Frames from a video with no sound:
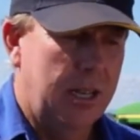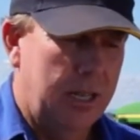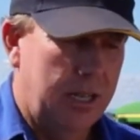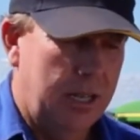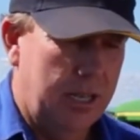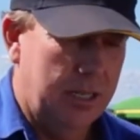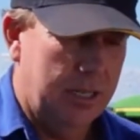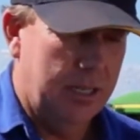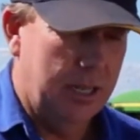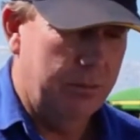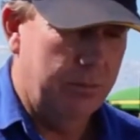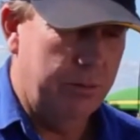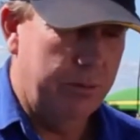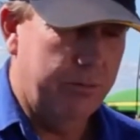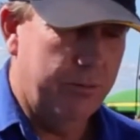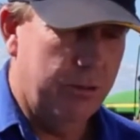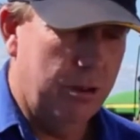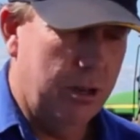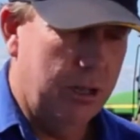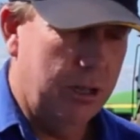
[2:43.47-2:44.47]
And so we've
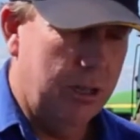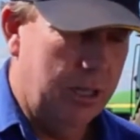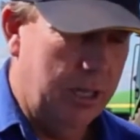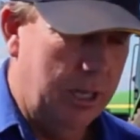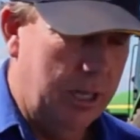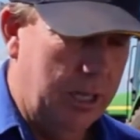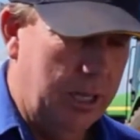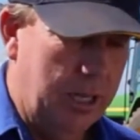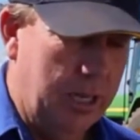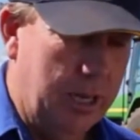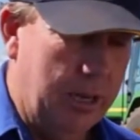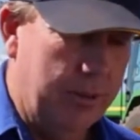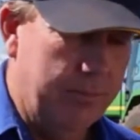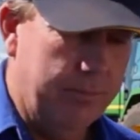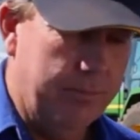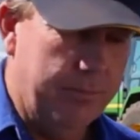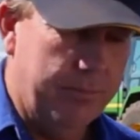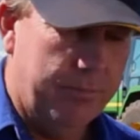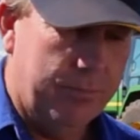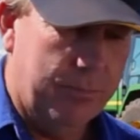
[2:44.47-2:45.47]
tried
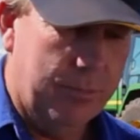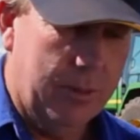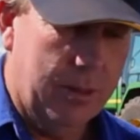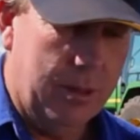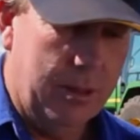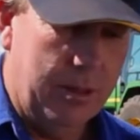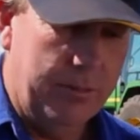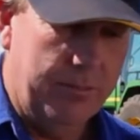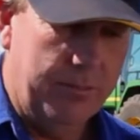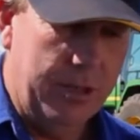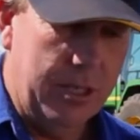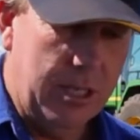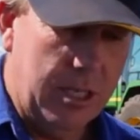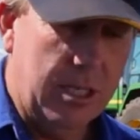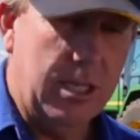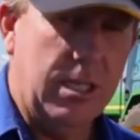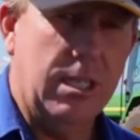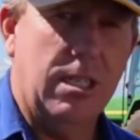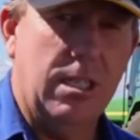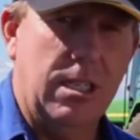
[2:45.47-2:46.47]
the
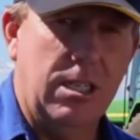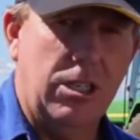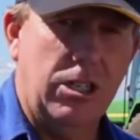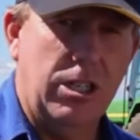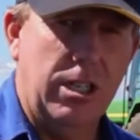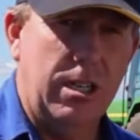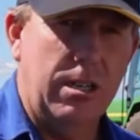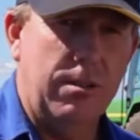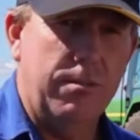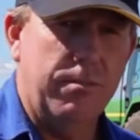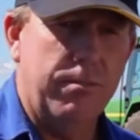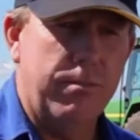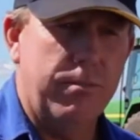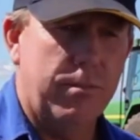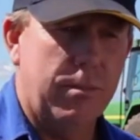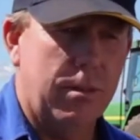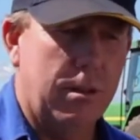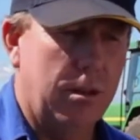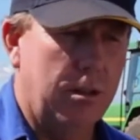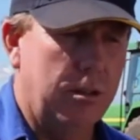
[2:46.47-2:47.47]
V-sets this year
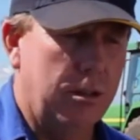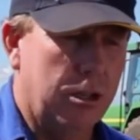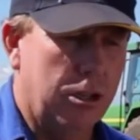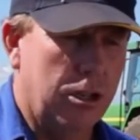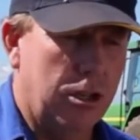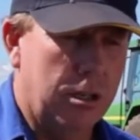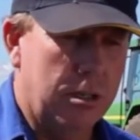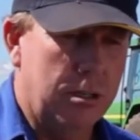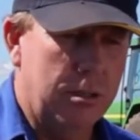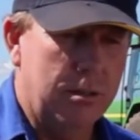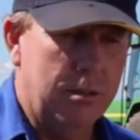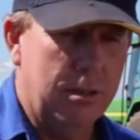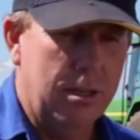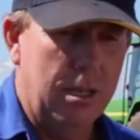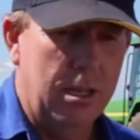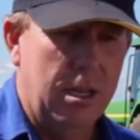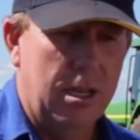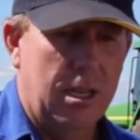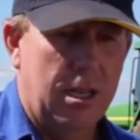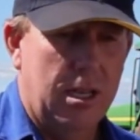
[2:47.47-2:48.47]
on the cotton
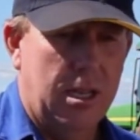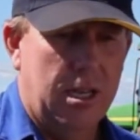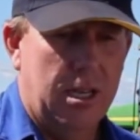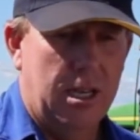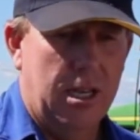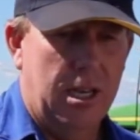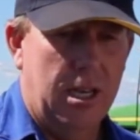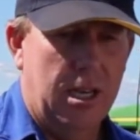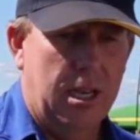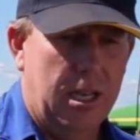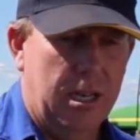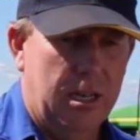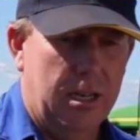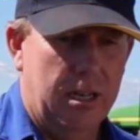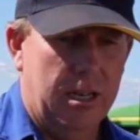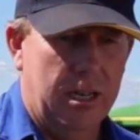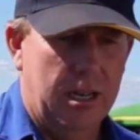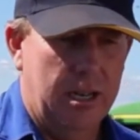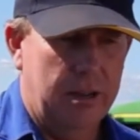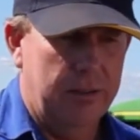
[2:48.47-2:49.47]

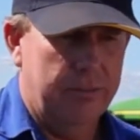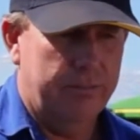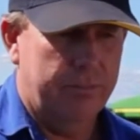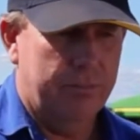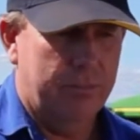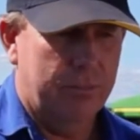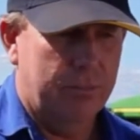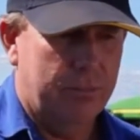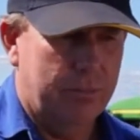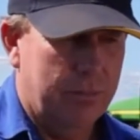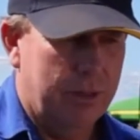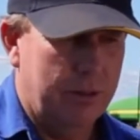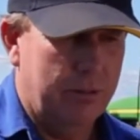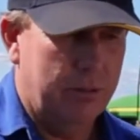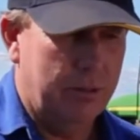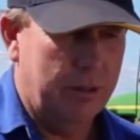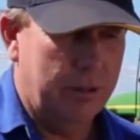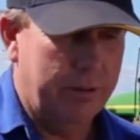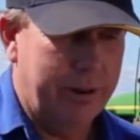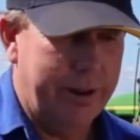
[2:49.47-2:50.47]
and with
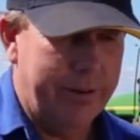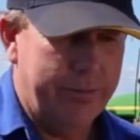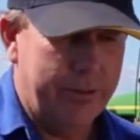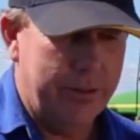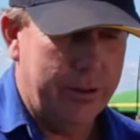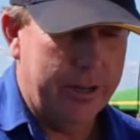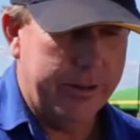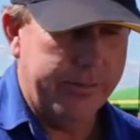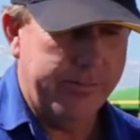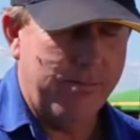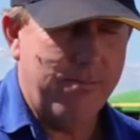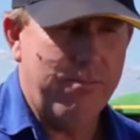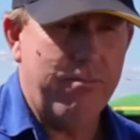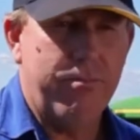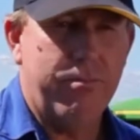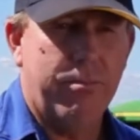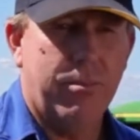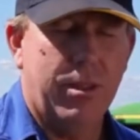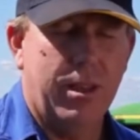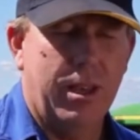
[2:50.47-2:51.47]
the graphite,
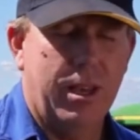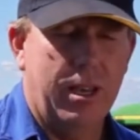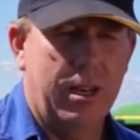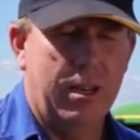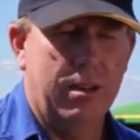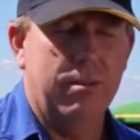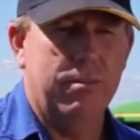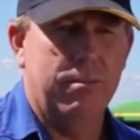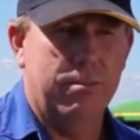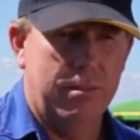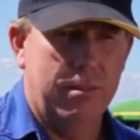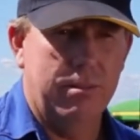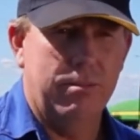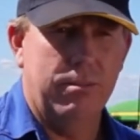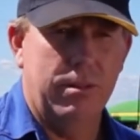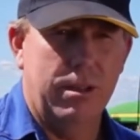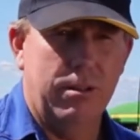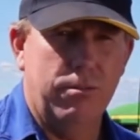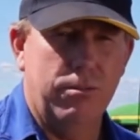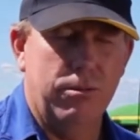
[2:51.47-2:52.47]
and
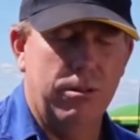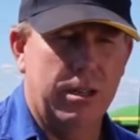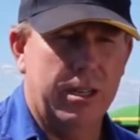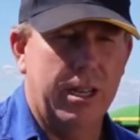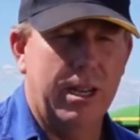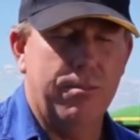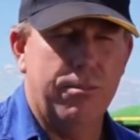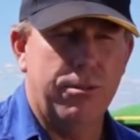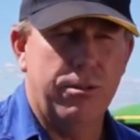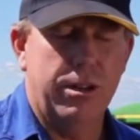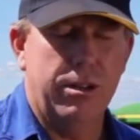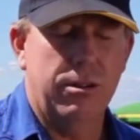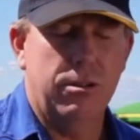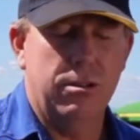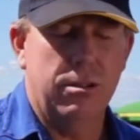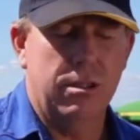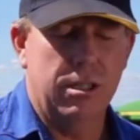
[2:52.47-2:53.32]
it worked out pretty good.